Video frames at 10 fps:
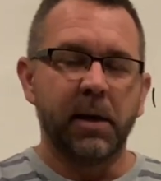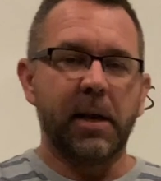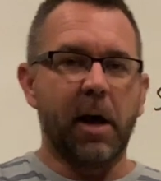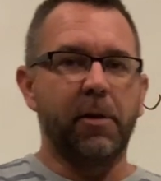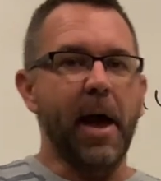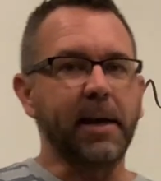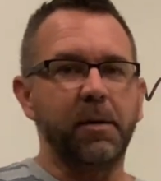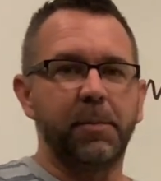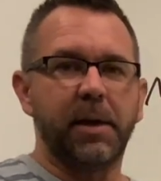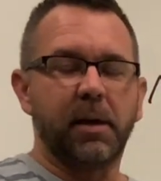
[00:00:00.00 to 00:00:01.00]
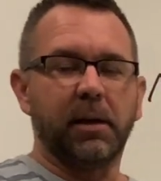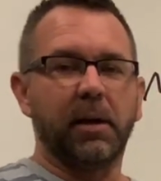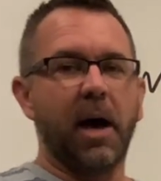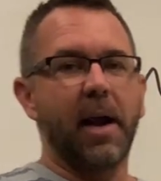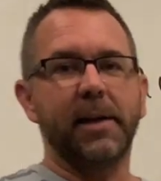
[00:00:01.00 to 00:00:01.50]
Now that can be a
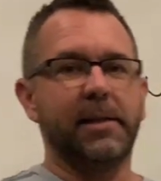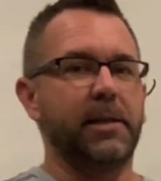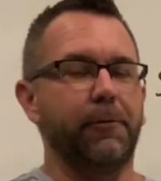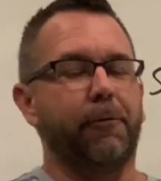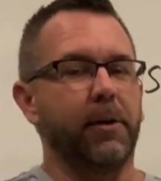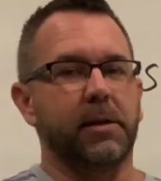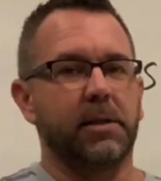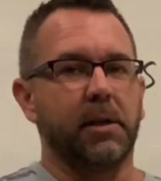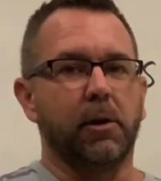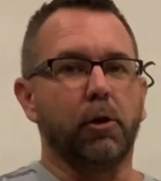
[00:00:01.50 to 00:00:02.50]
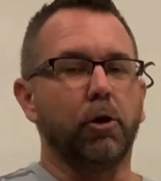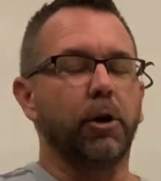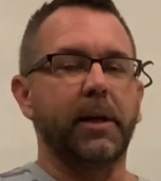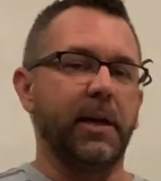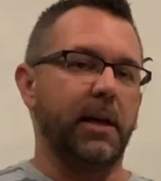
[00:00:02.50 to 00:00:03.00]
lot of different
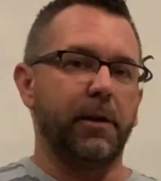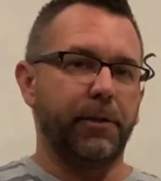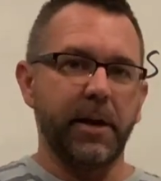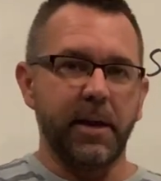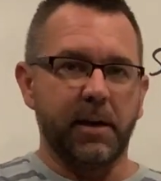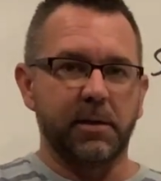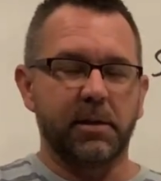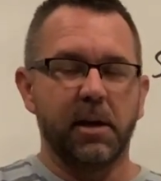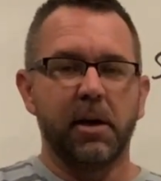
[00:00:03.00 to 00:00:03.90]
looking things.